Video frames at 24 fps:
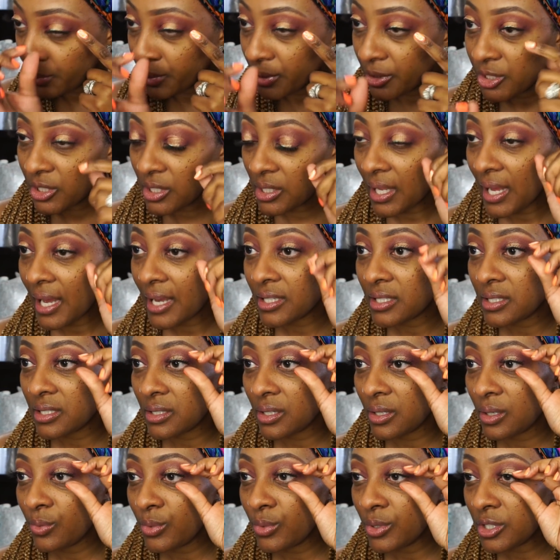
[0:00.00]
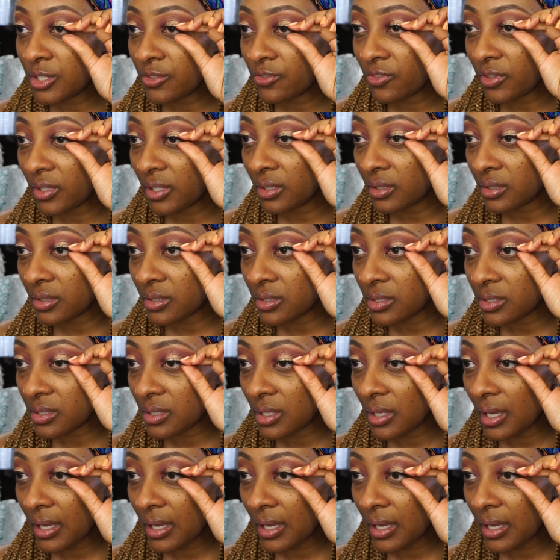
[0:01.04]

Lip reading: put your lashes on with your fingers.